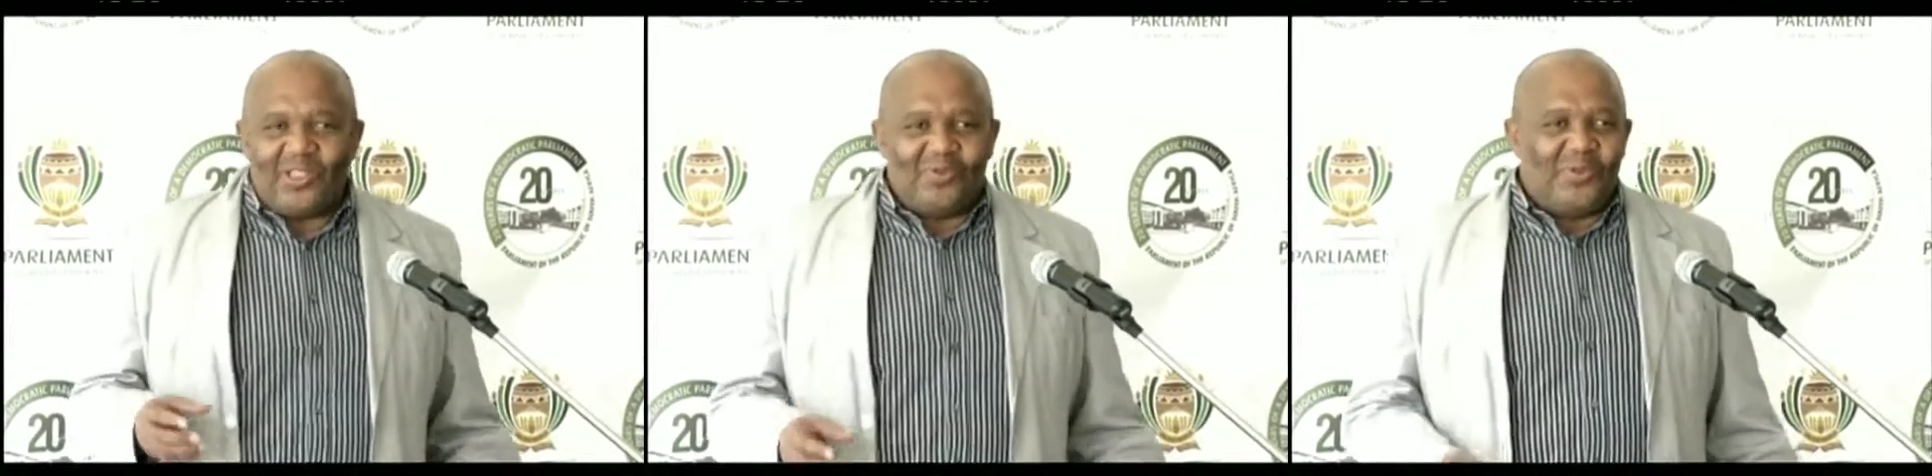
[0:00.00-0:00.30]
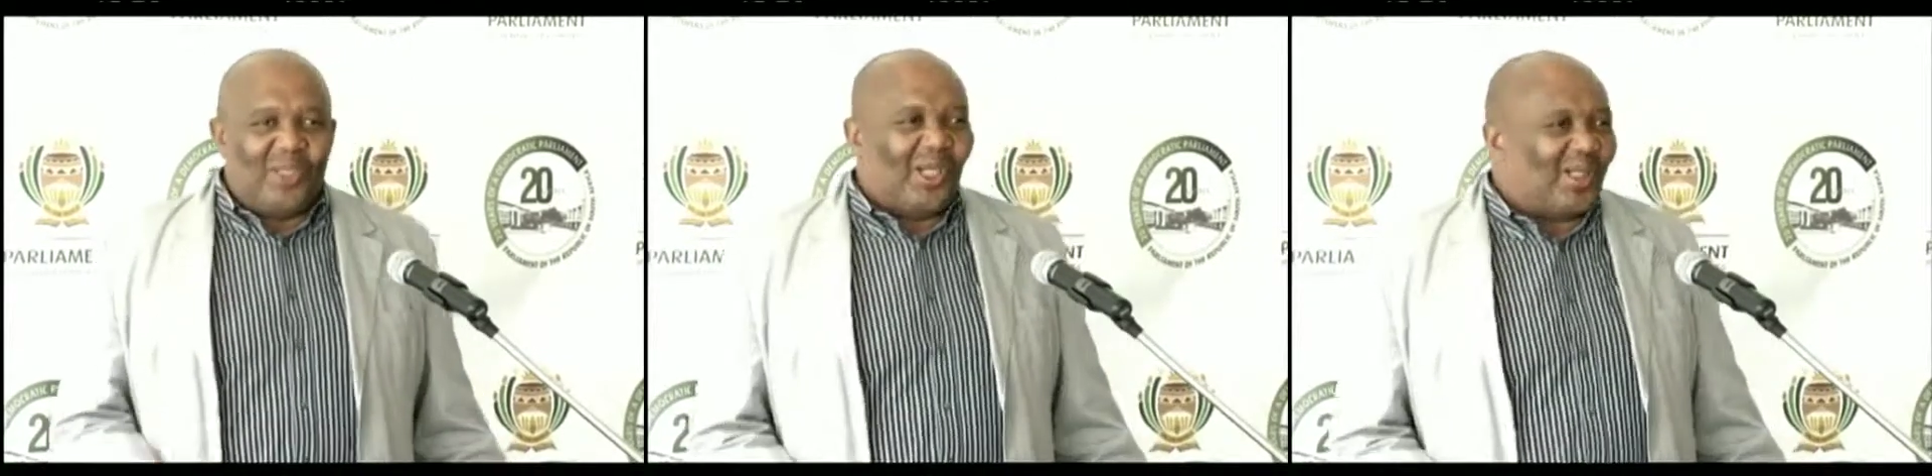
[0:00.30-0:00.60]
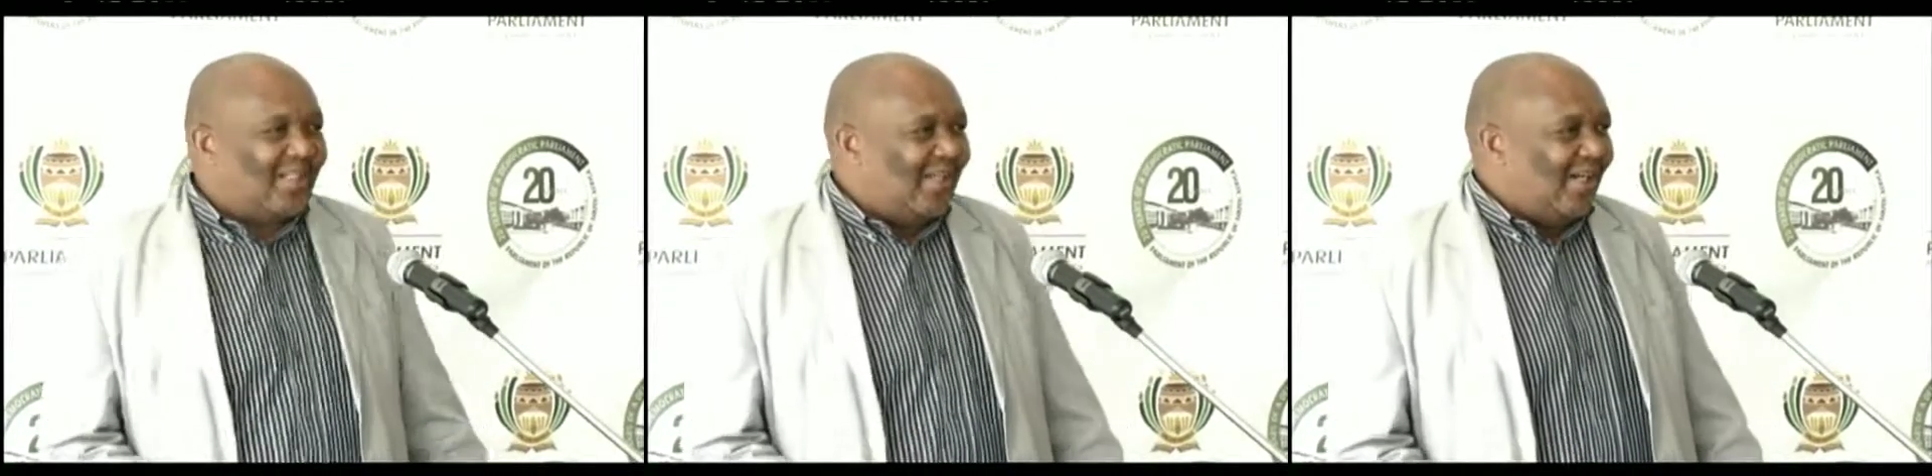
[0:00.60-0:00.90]
I could
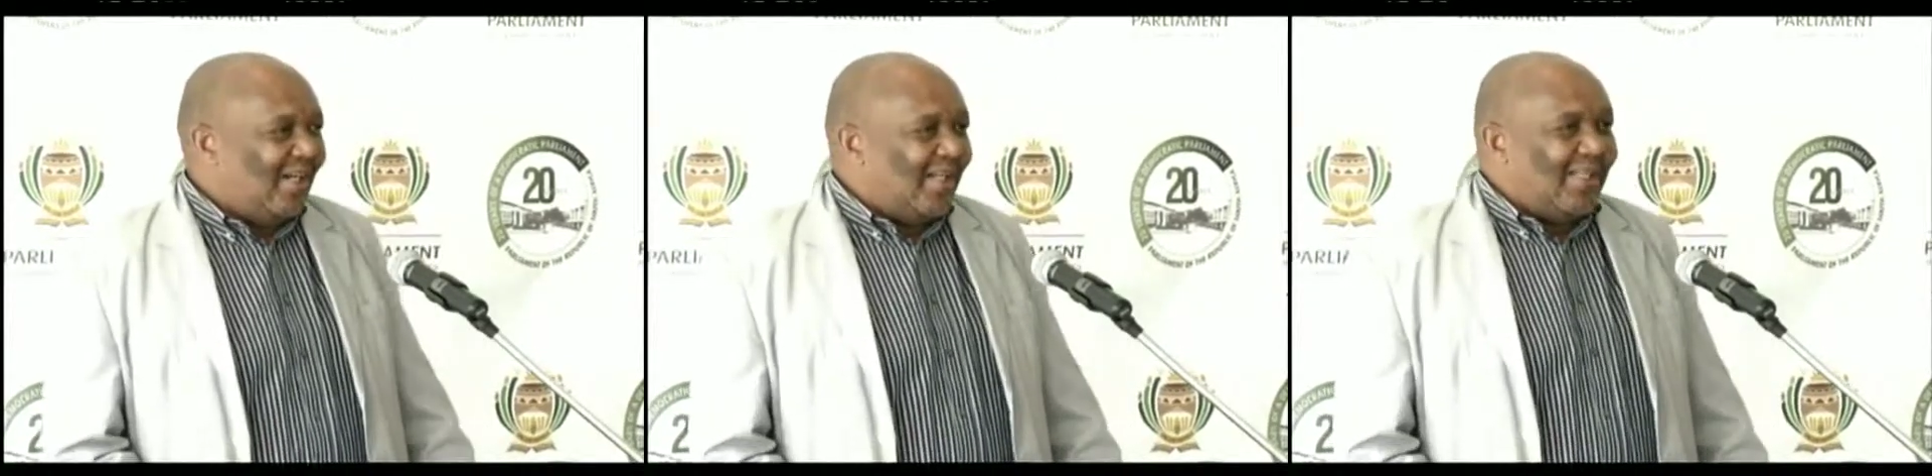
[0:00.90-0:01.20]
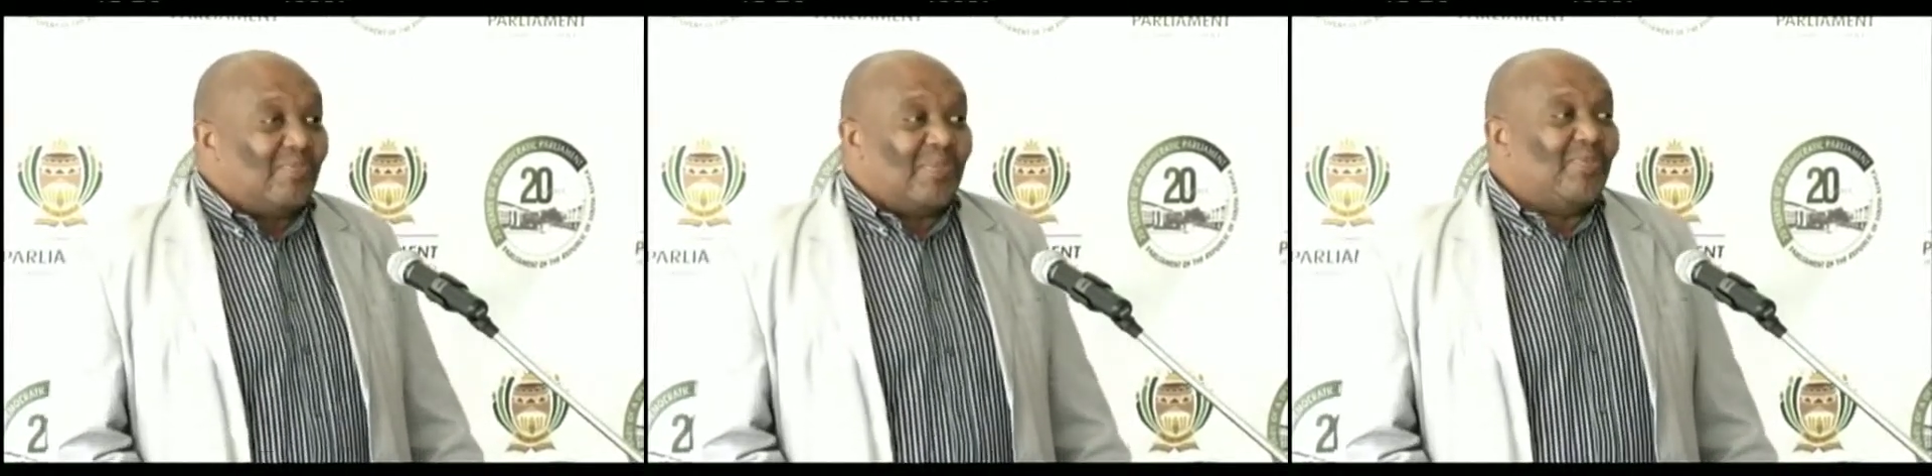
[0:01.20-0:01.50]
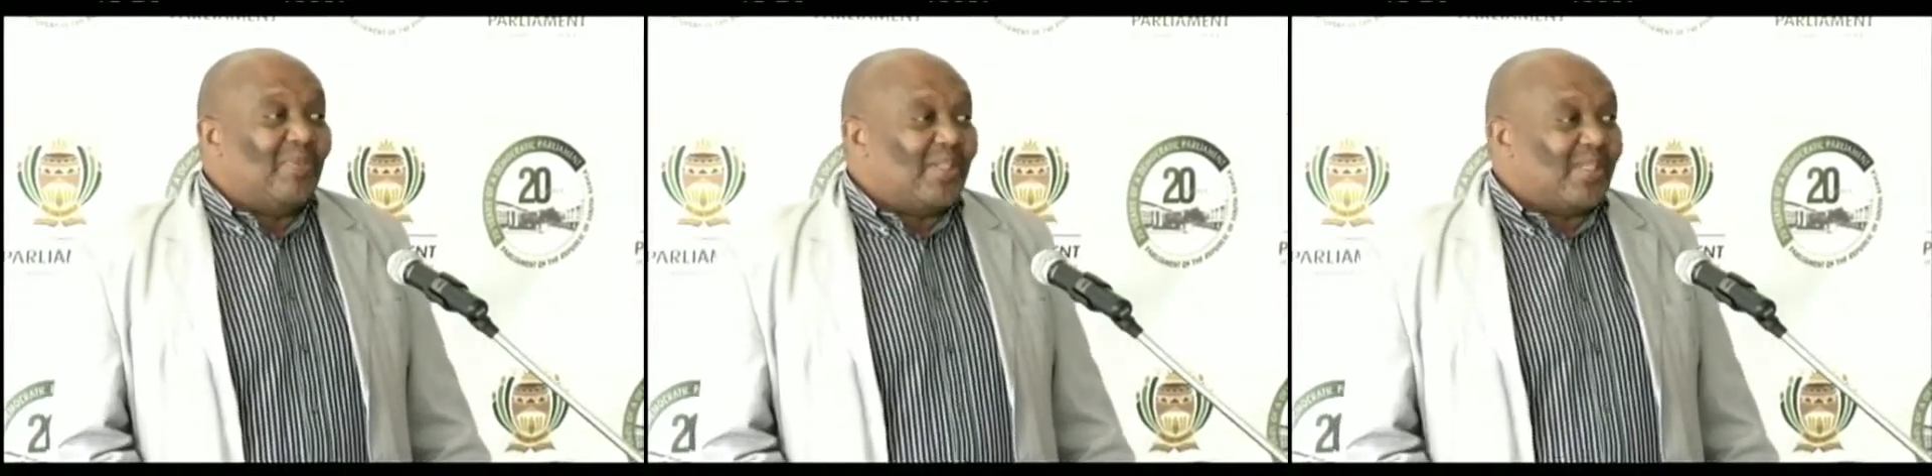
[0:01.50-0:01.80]
get the
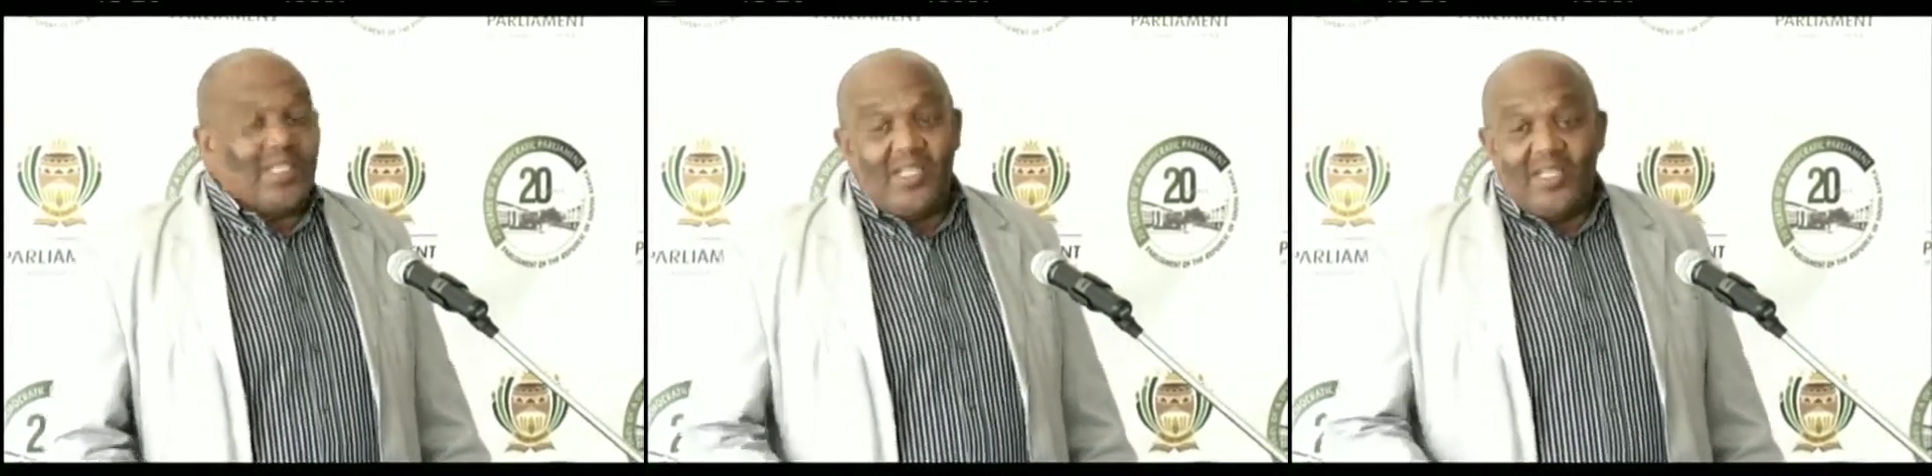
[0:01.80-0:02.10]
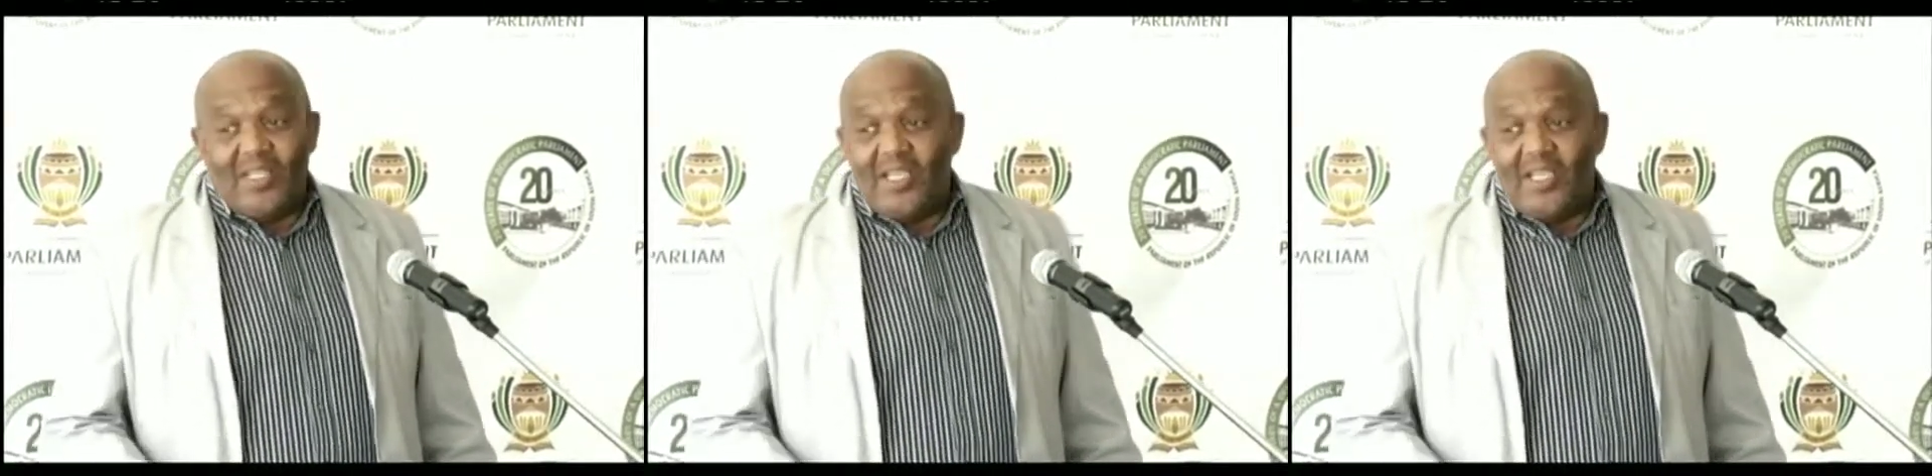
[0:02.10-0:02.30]
BBC,